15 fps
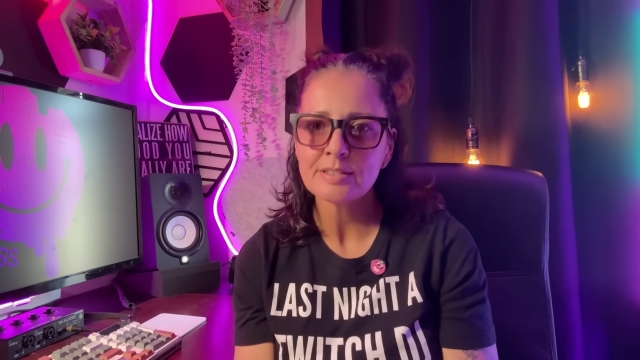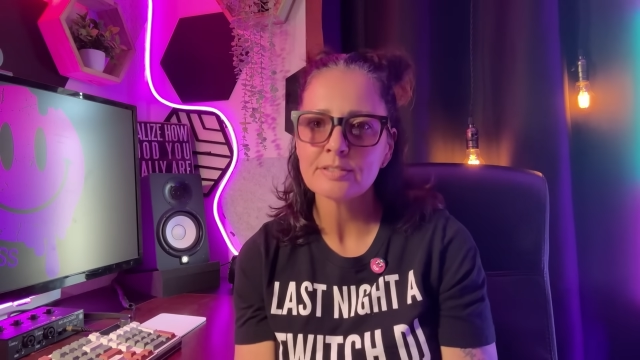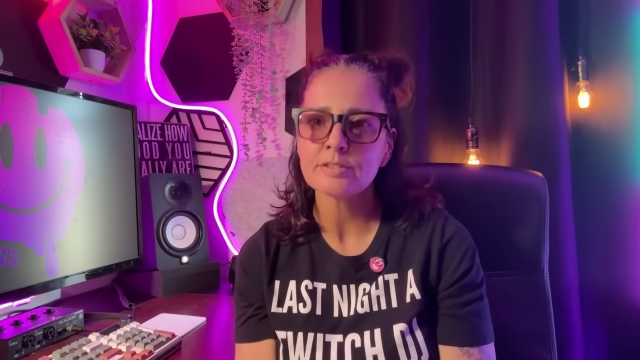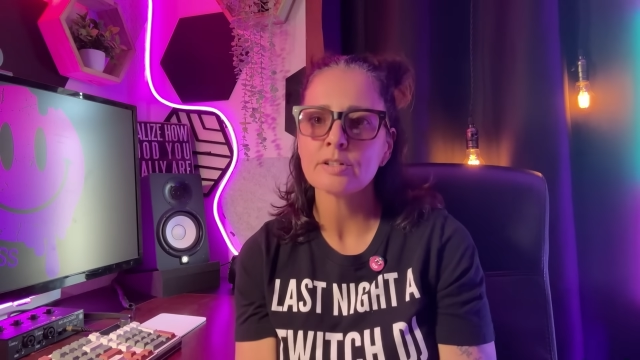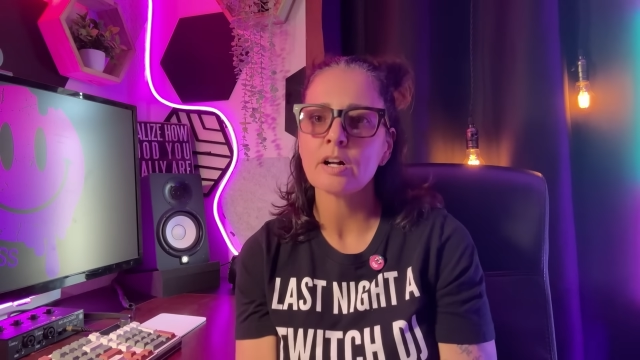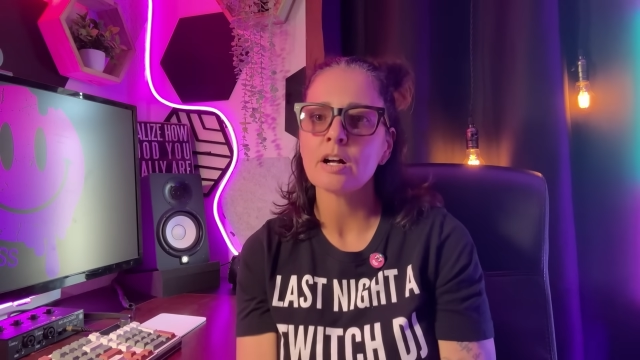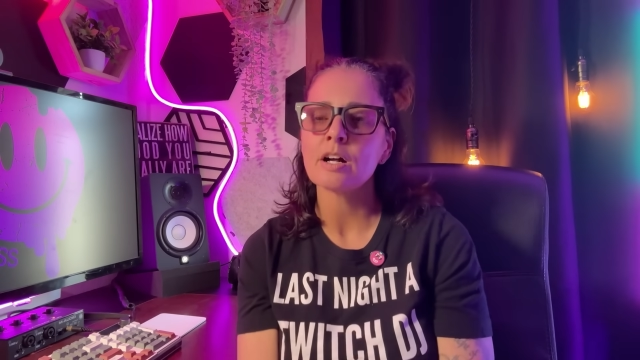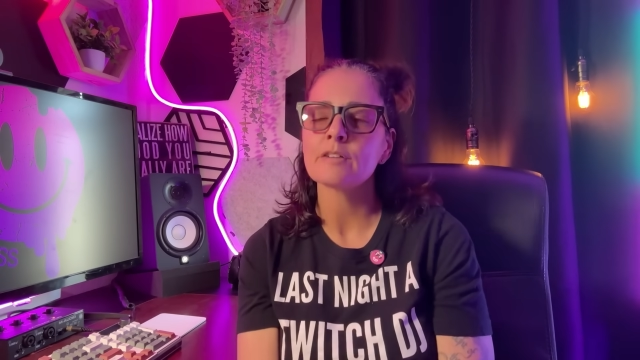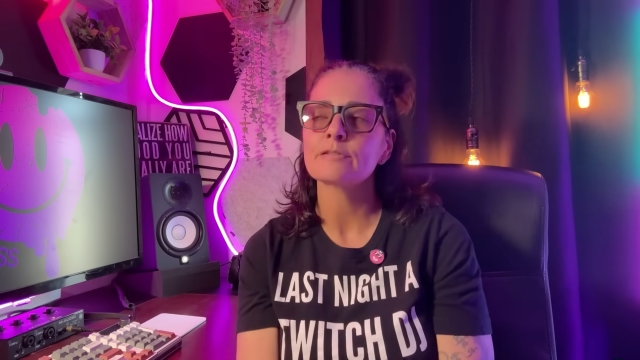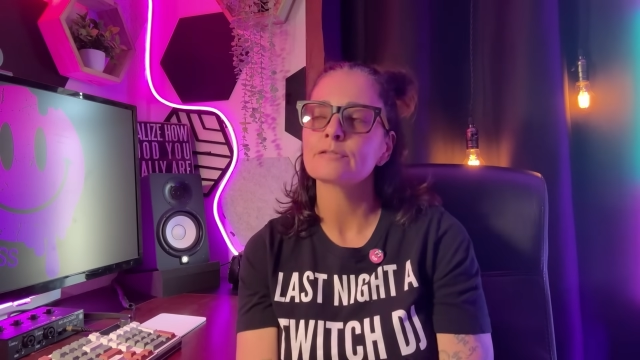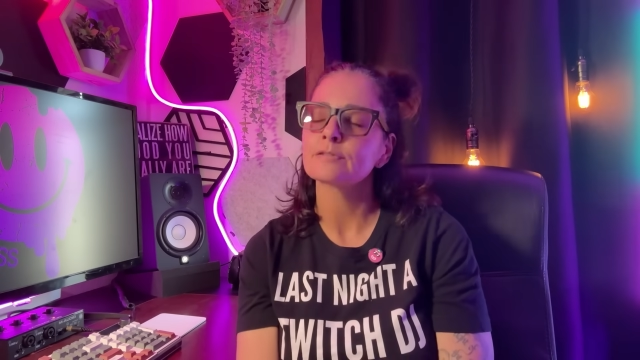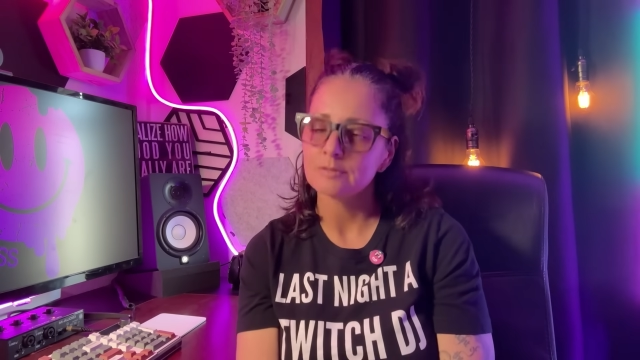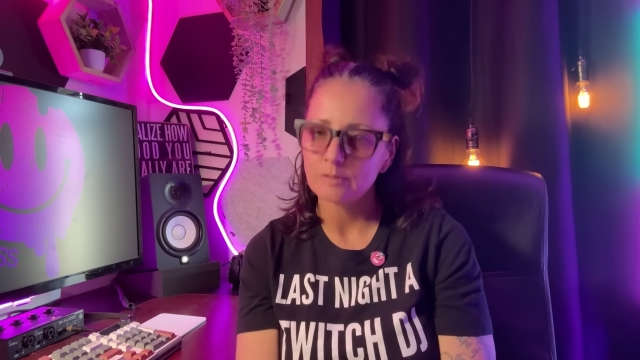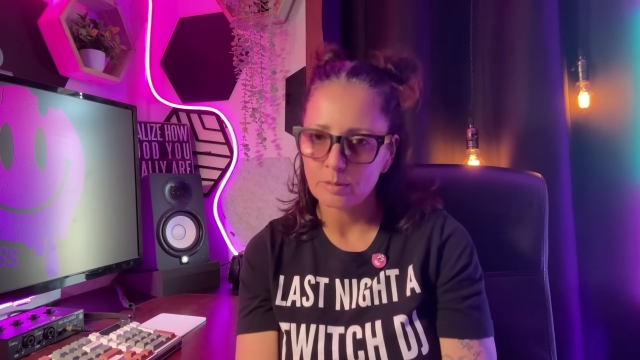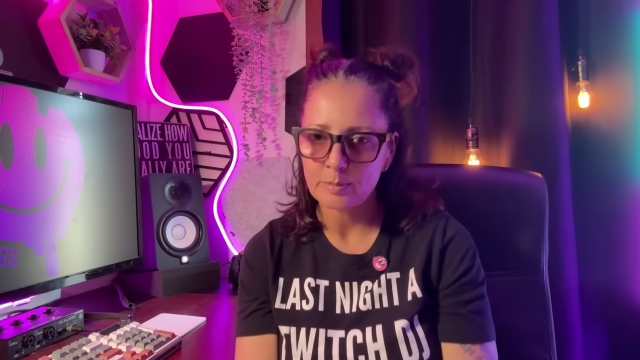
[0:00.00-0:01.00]
things are
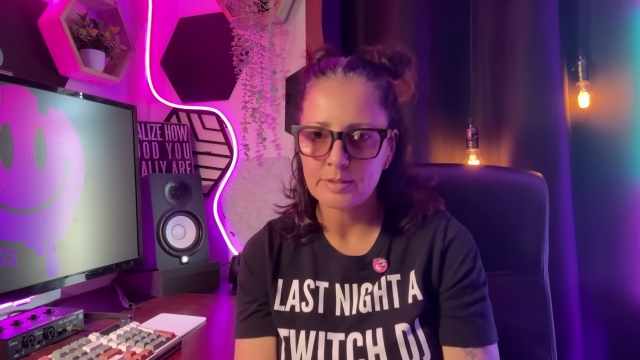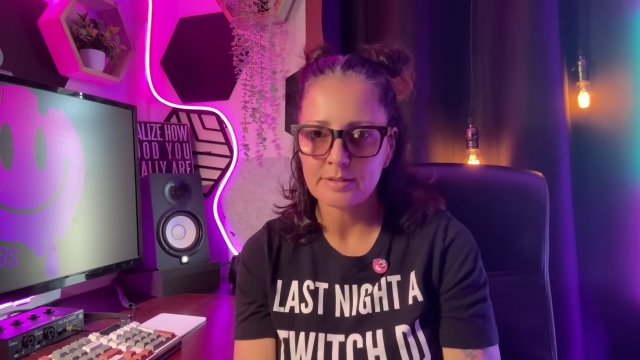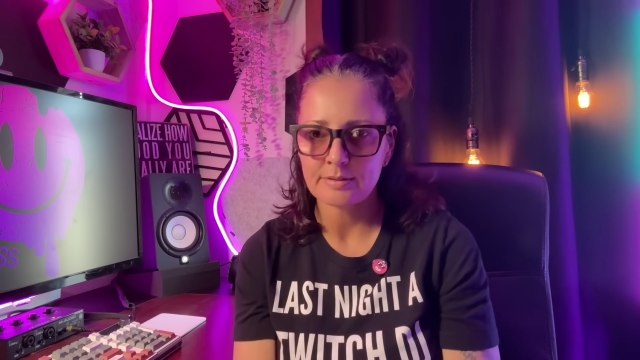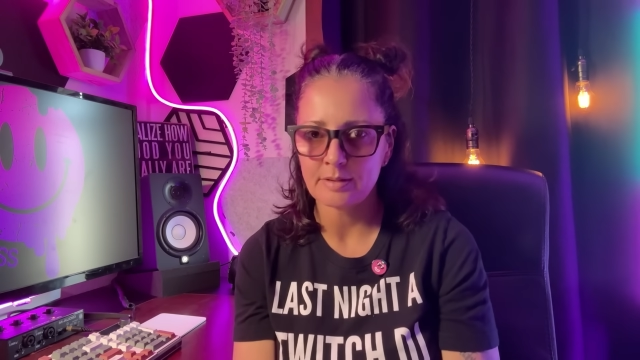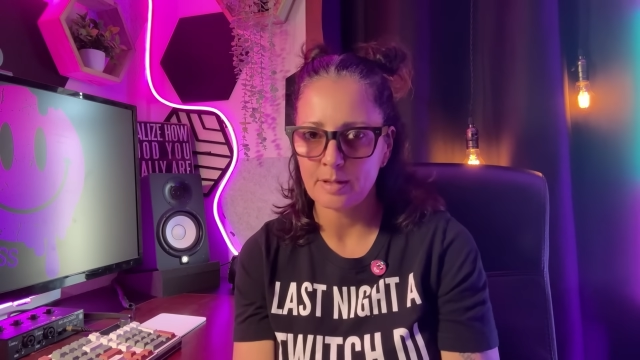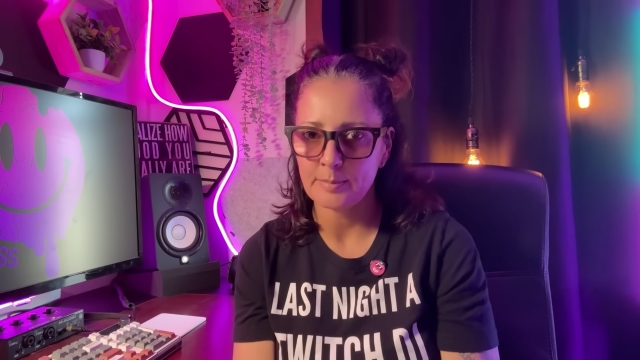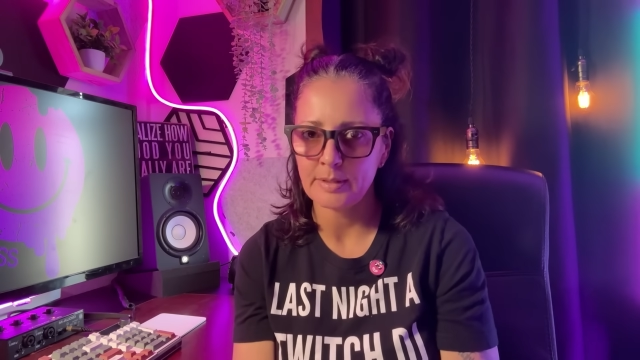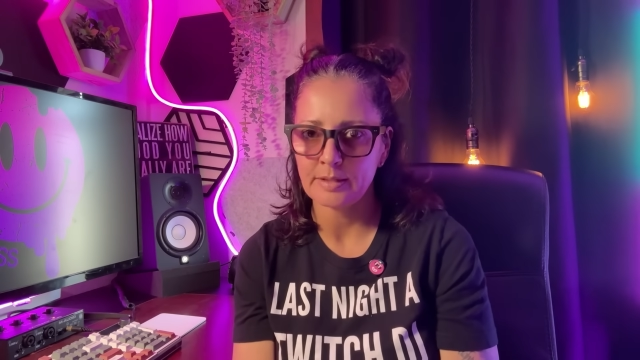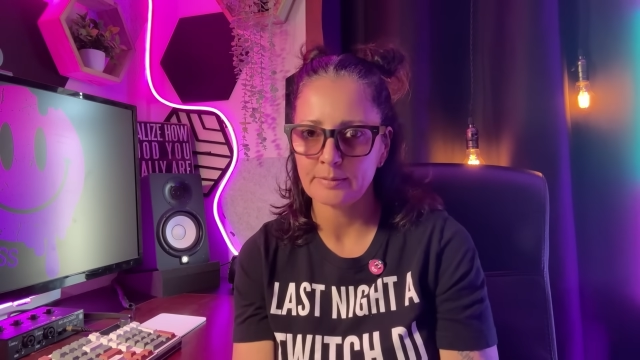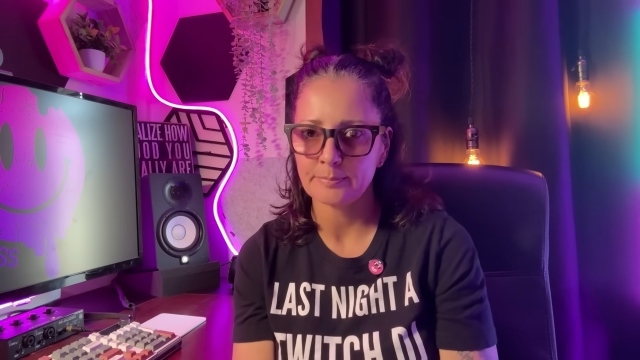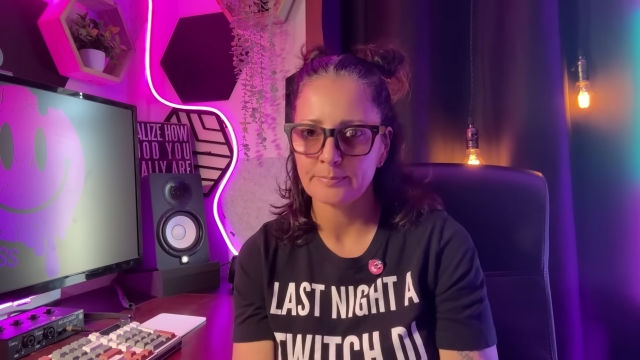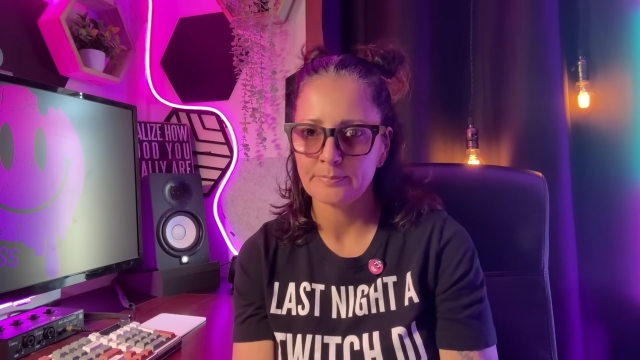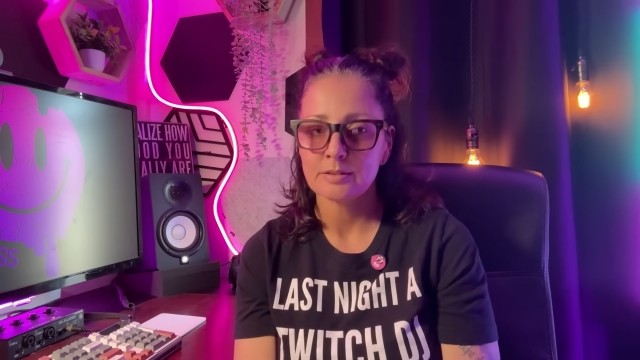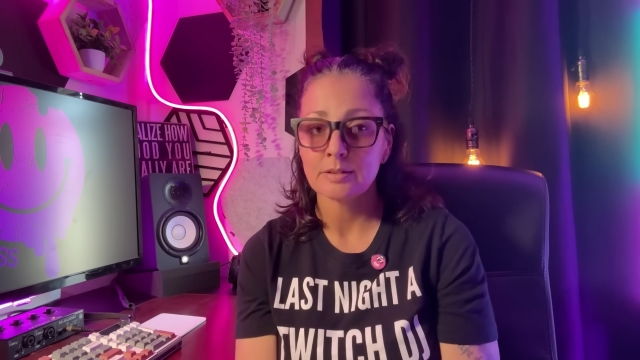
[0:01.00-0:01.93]
off, nobody's coming.